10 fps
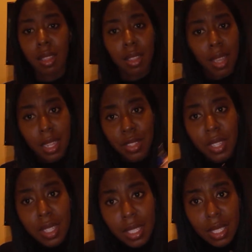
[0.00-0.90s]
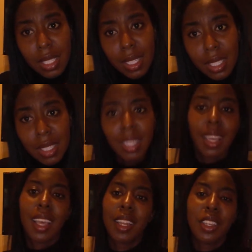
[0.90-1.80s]
you get your
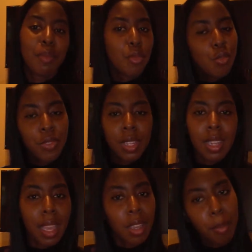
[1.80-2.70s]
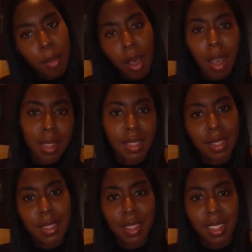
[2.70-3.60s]
key. You're moving like a
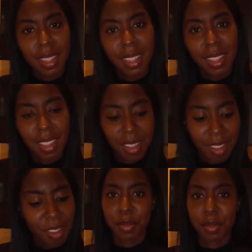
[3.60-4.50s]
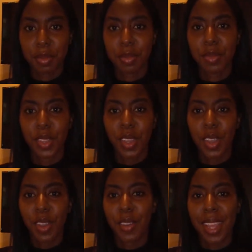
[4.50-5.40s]
boss.
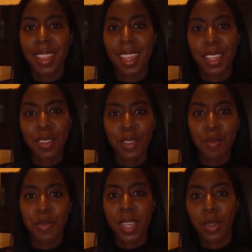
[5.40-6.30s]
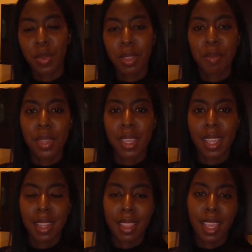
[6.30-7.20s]
Alright, thank you for being with me
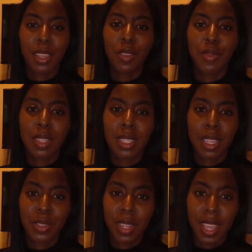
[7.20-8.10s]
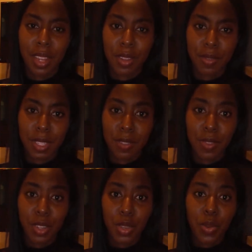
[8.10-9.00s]
and thank you for staying to the end of this
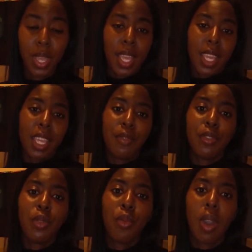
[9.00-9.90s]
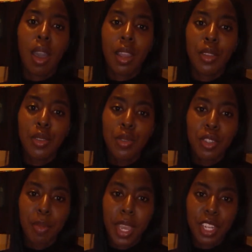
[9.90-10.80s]
video. If you are new to
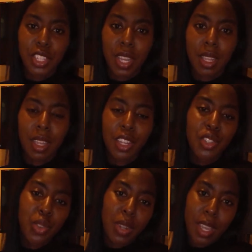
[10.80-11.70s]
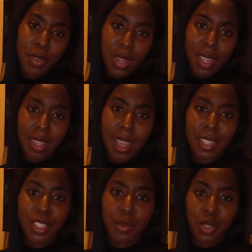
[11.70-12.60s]
my channel, ensure that you click that
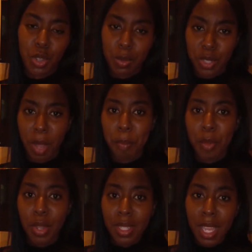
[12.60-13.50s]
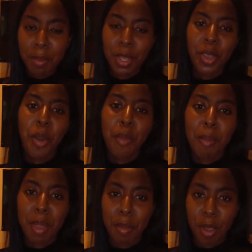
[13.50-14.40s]
subscription button and become a
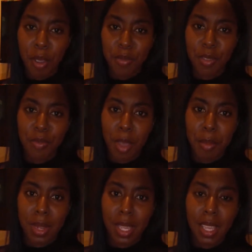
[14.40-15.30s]
member of the family.